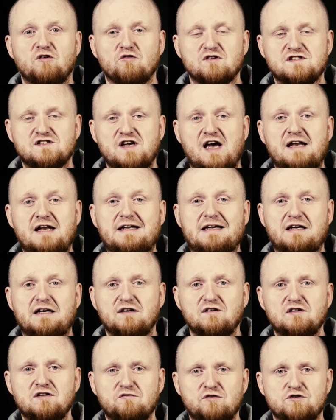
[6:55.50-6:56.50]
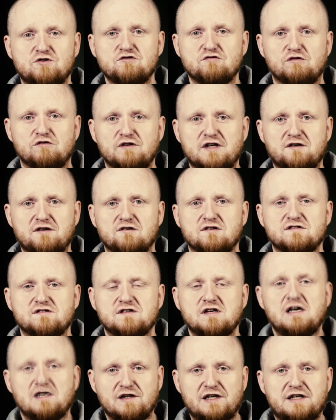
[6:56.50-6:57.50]
of assigning individual
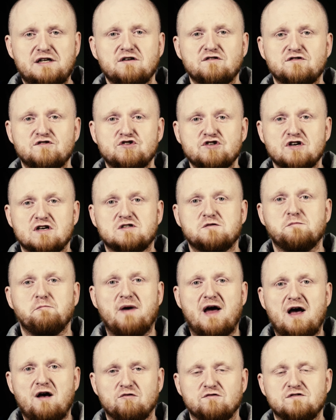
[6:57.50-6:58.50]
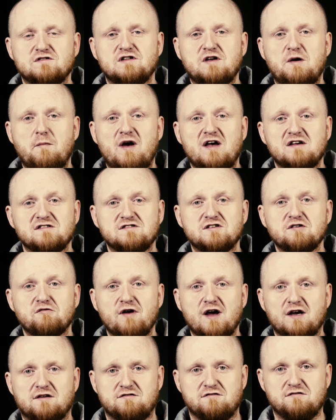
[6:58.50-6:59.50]
letters, Linux just mounts them as
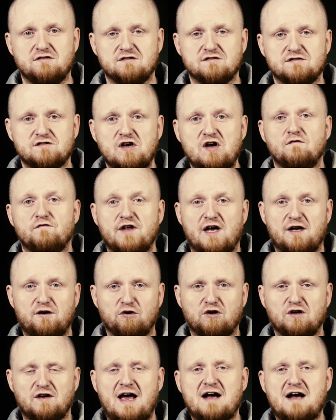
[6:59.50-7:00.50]
directories that you can